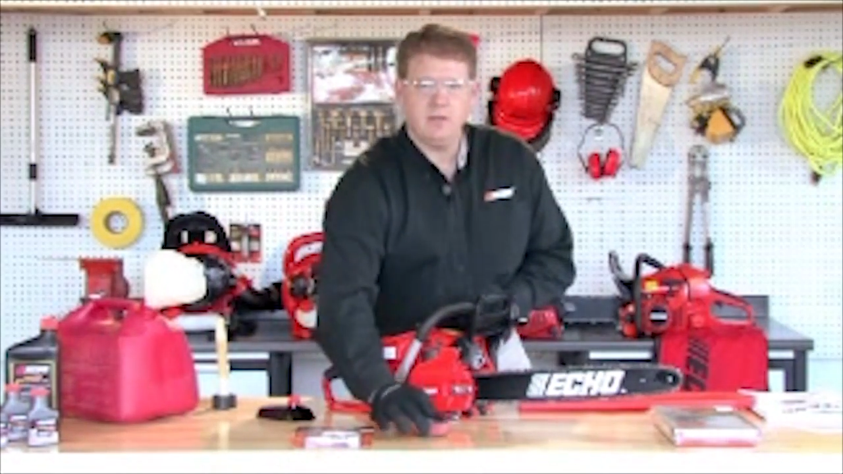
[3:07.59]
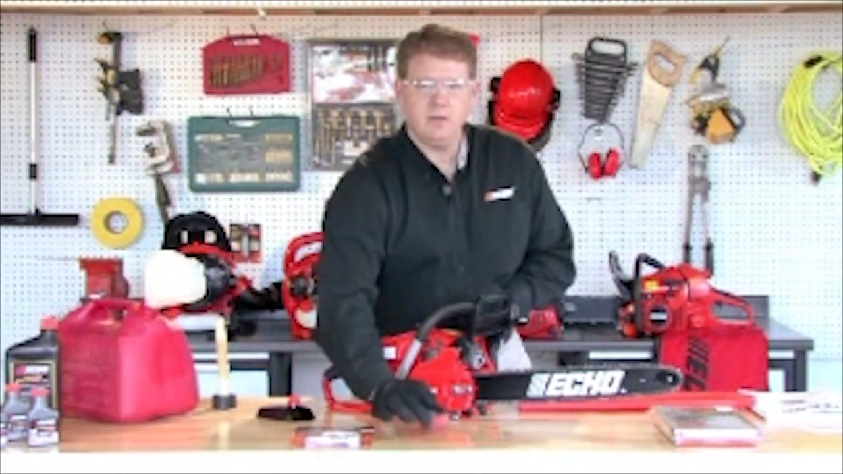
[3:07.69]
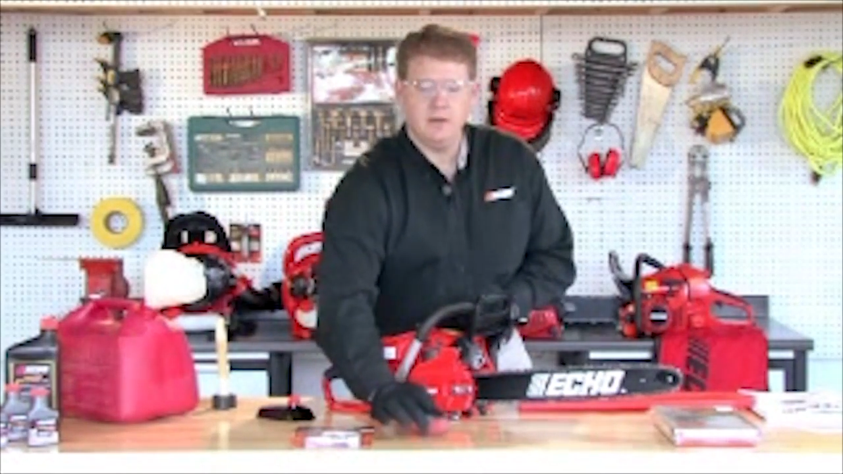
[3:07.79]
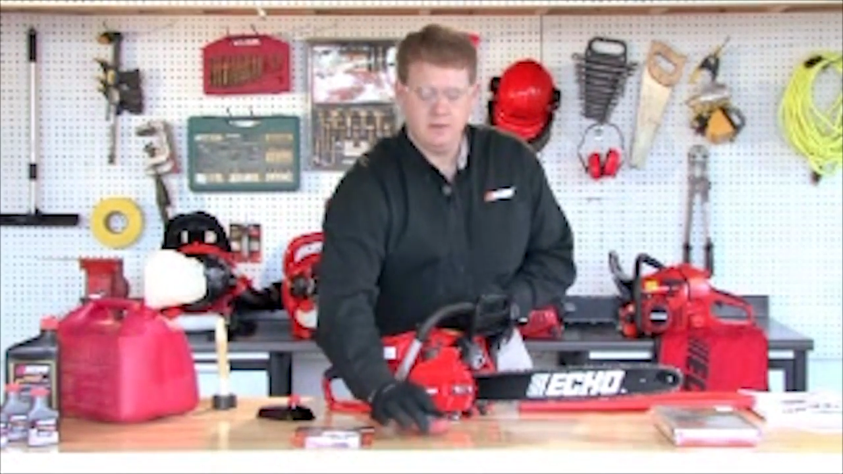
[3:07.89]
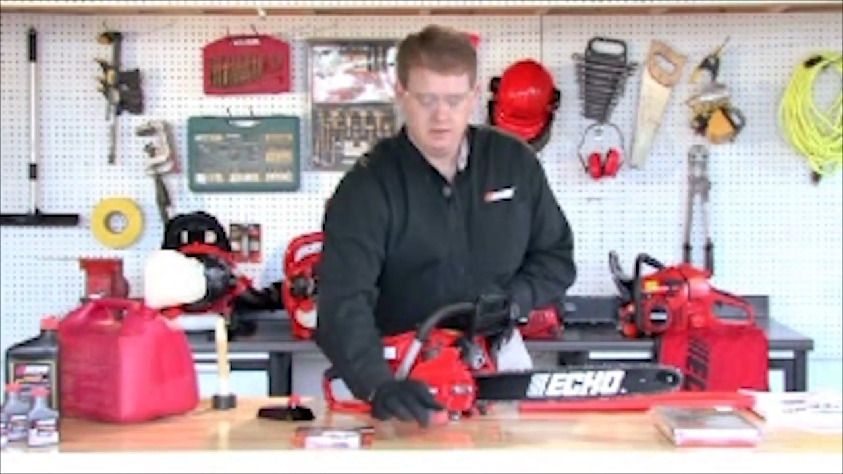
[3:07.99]

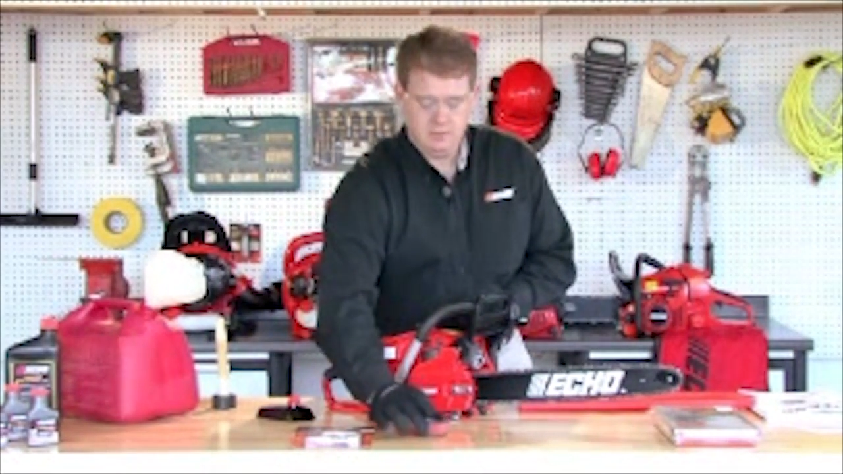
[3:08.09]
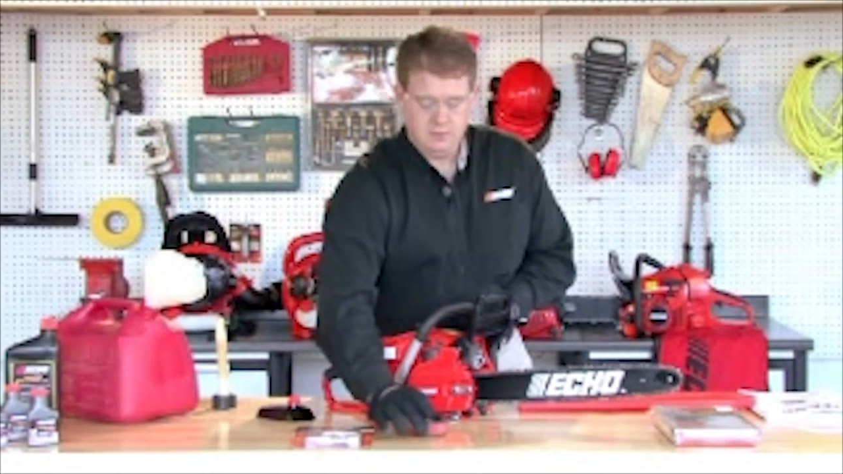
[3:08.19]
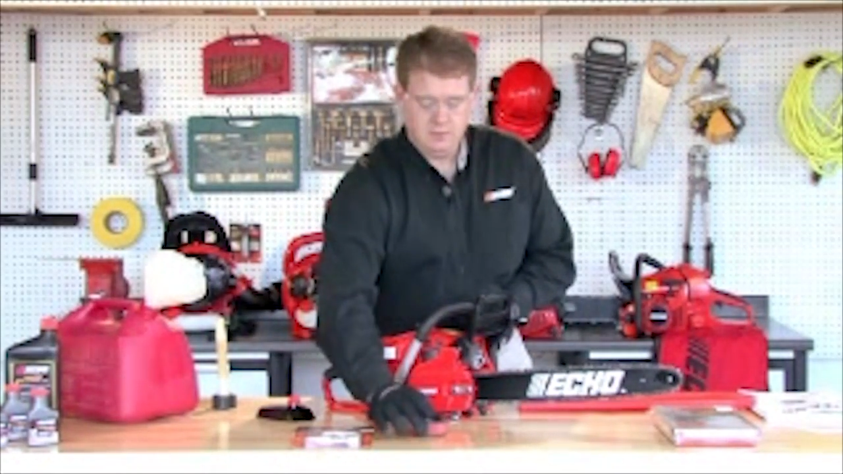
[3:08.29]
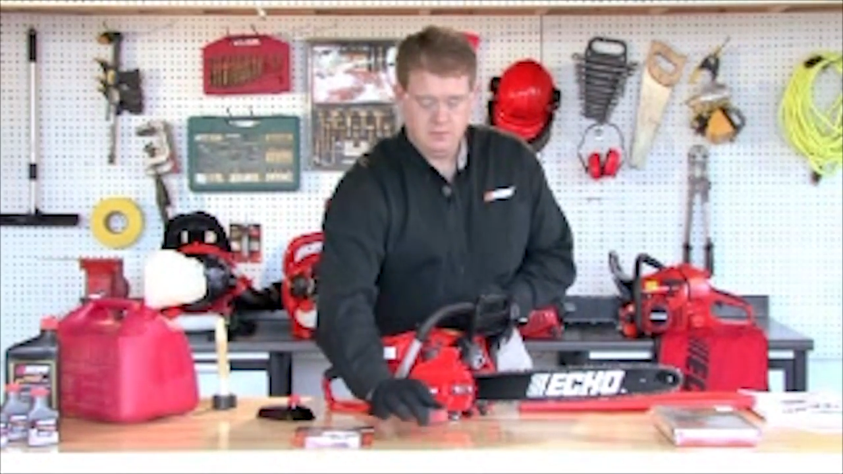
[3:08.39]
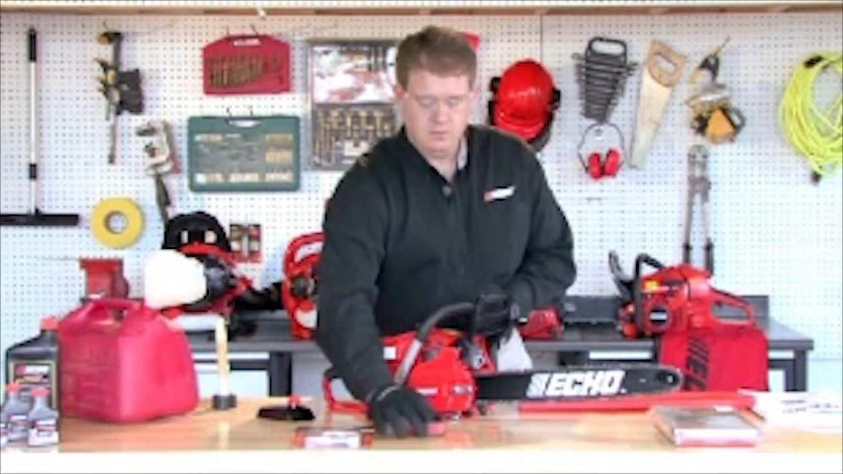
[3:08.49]
the
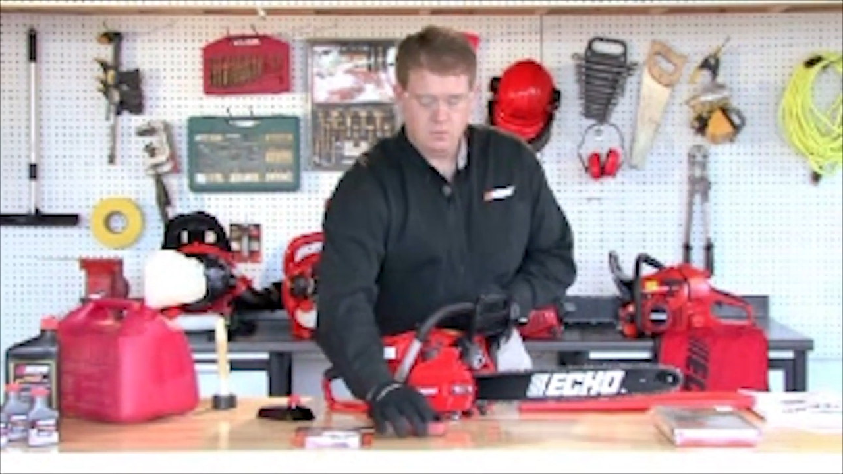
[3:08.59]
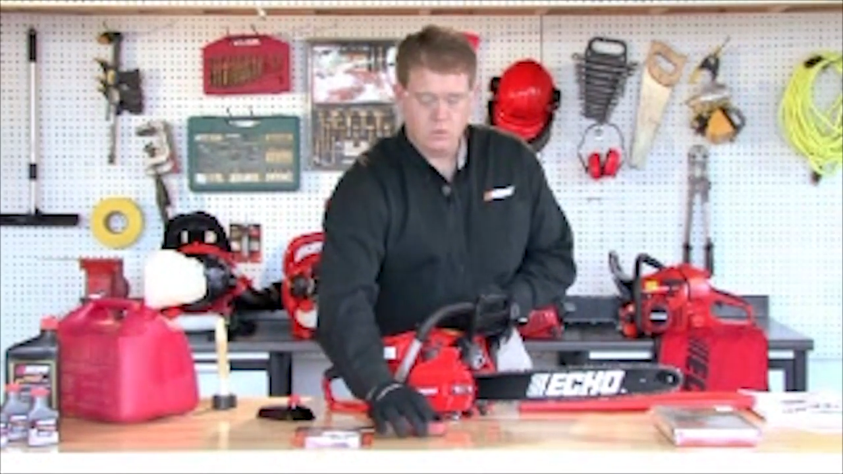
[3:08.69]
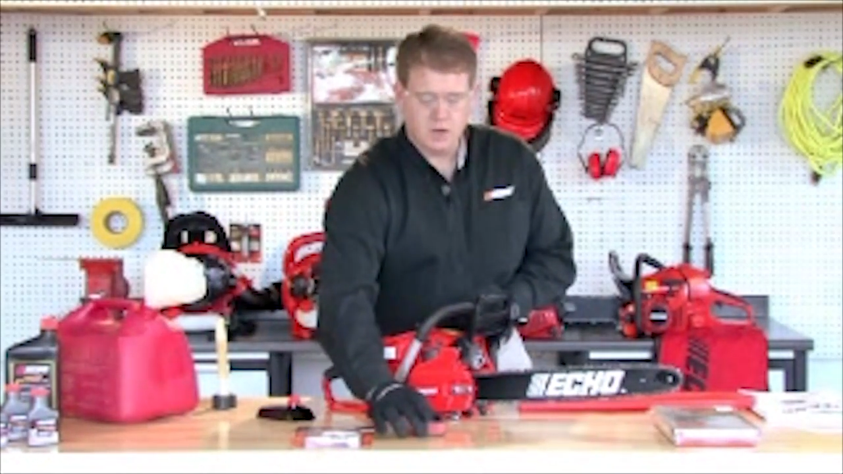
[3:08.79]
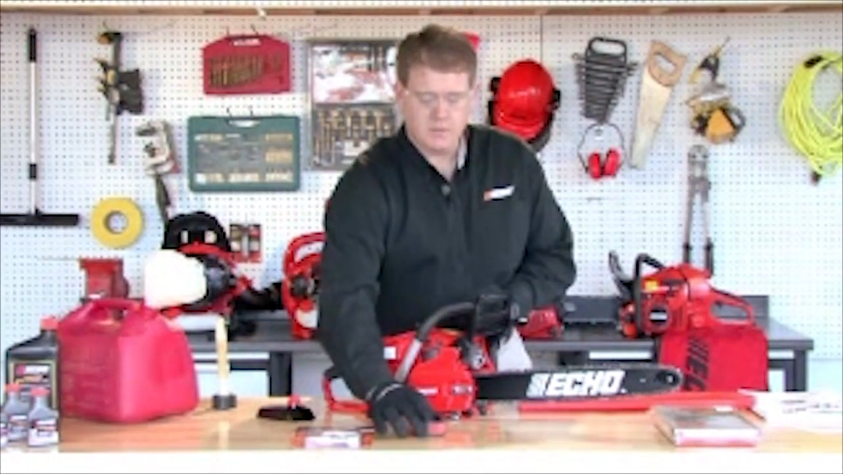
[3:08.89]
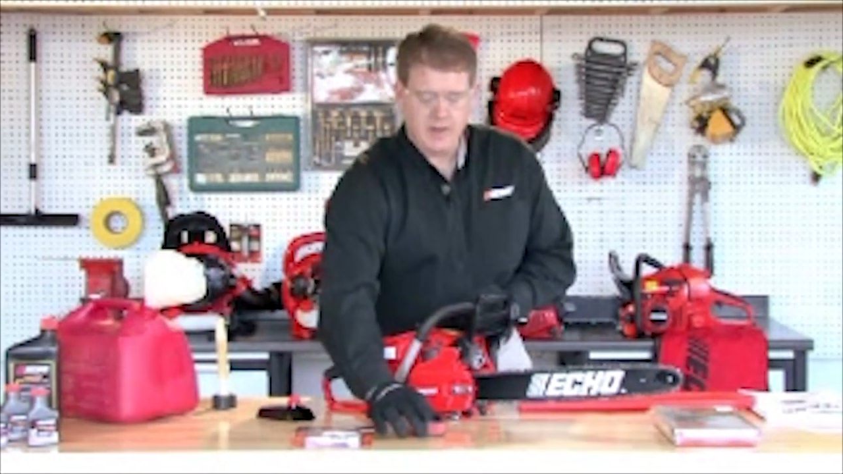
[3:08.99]

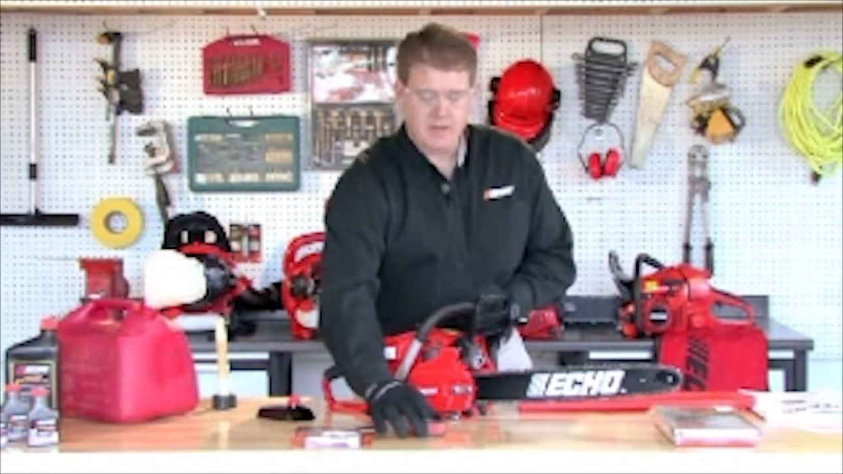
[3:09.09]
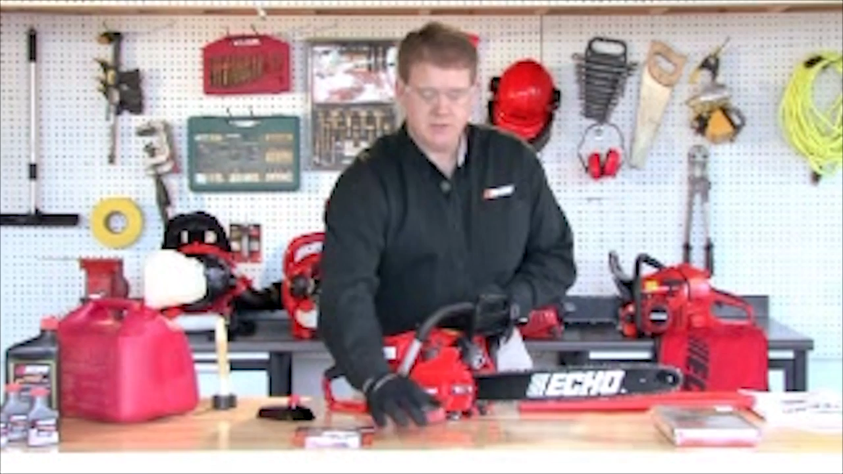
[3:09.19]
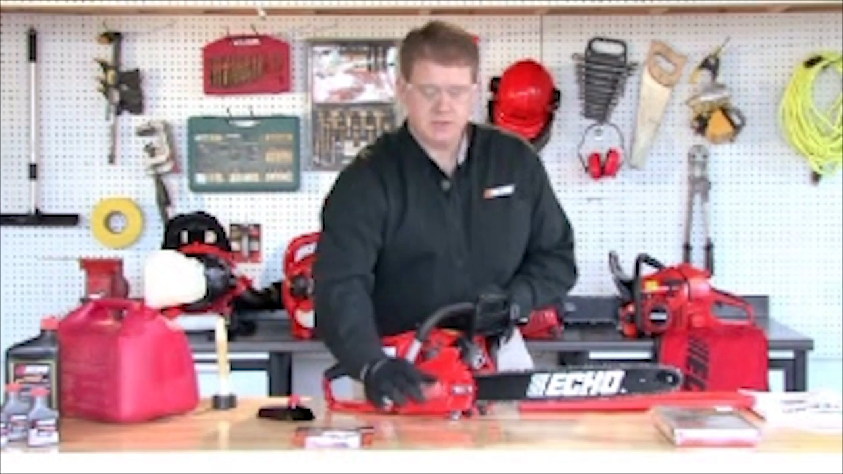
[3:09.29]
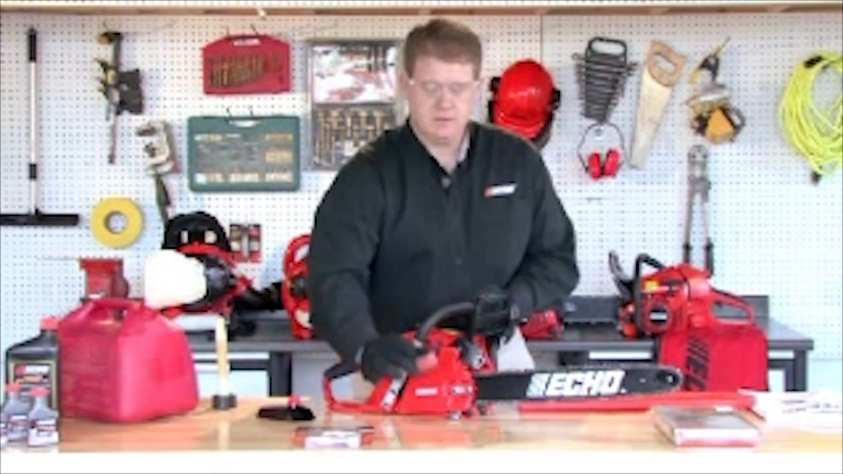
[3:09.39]
workbench.